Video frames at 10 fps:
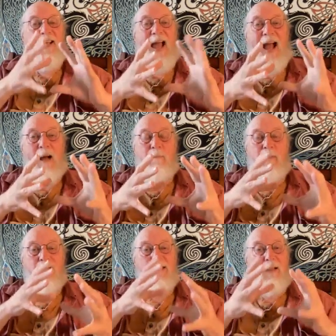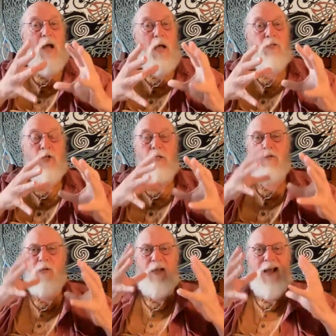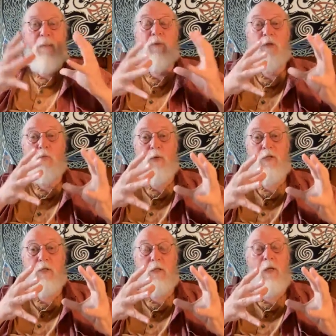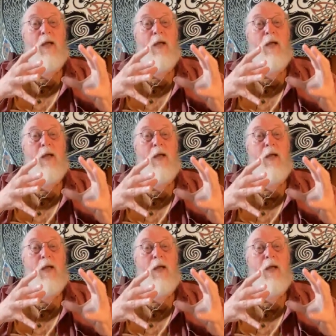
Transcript: gap in the logic, there's a gap in the reasoning,